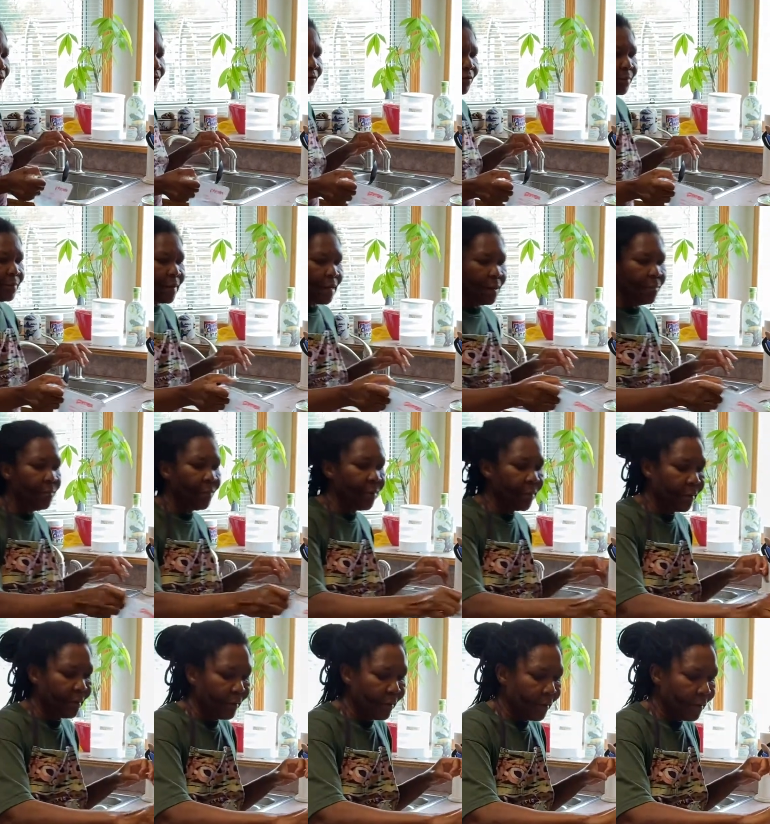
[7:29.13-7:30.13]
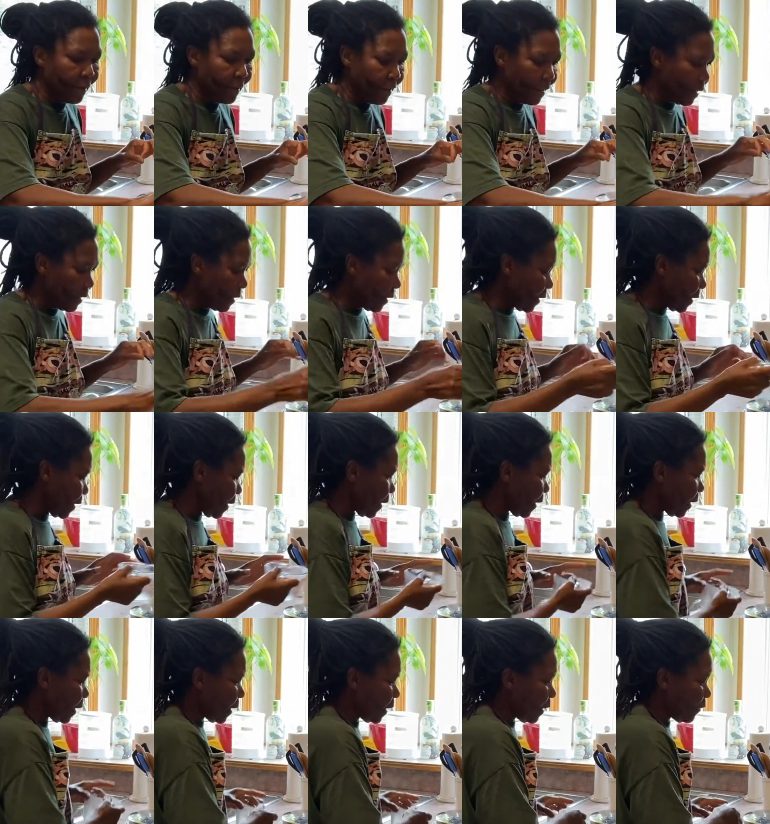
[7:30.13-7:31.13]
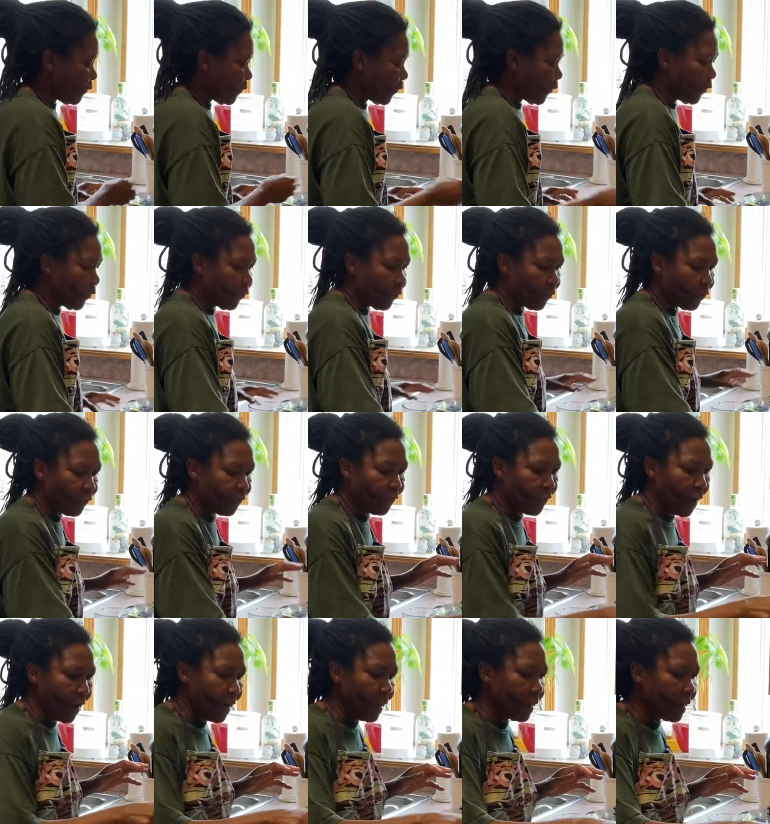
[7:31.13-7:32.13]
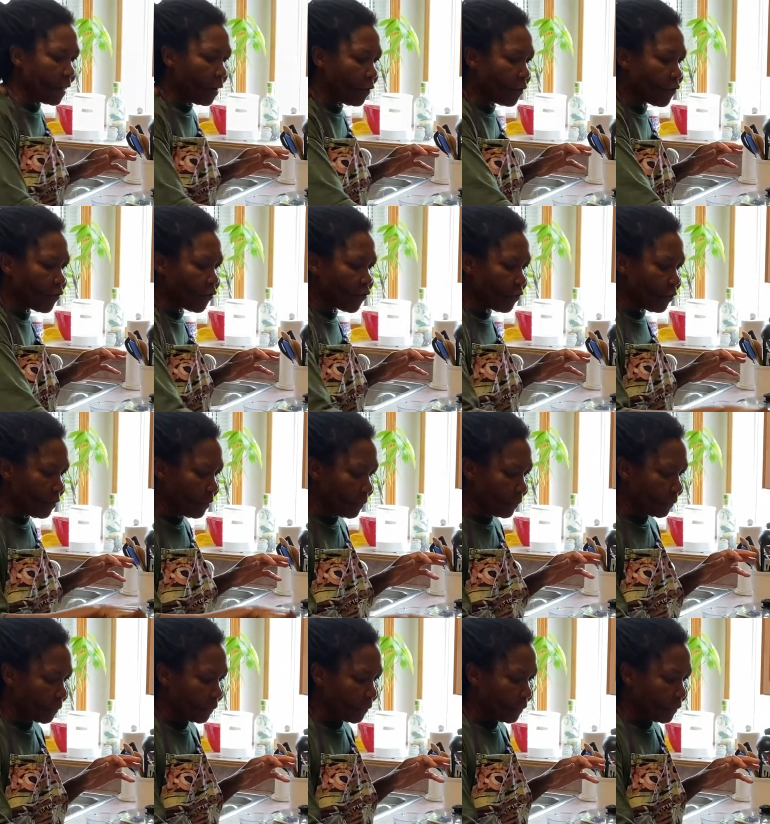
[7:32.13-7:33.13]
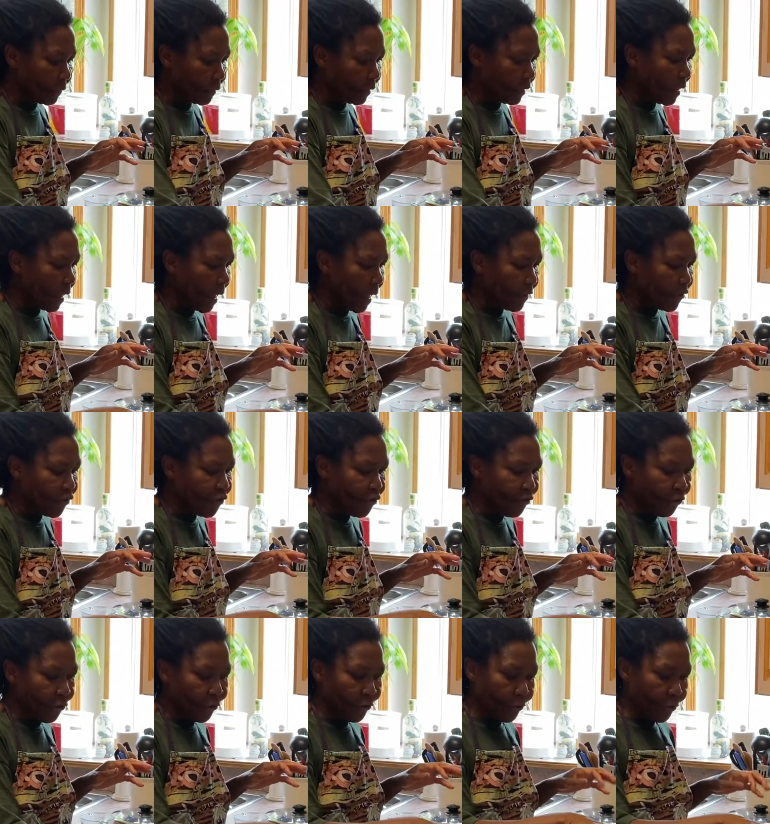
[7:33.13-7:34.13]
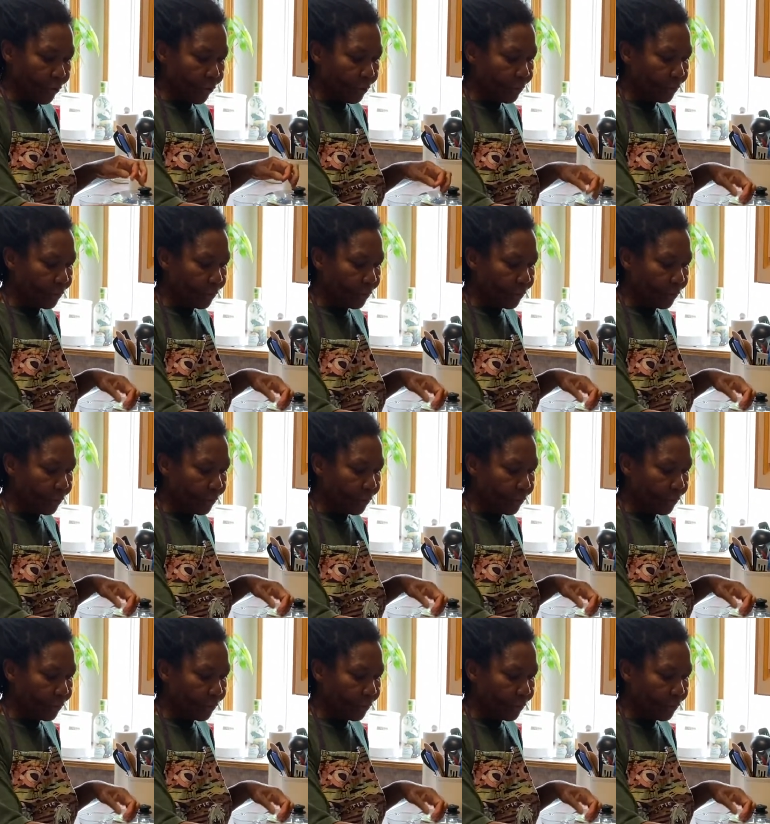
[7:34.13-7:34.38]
remember, if you find out that your